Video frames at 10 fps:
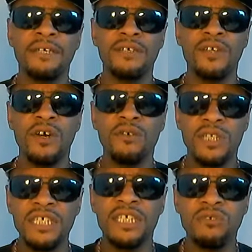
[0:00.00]
You know, at
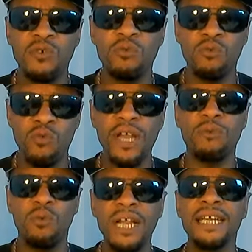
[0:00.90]
least he's
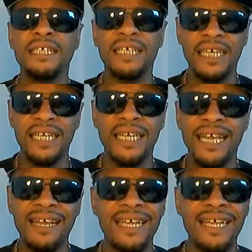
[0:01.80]
willing to get in there,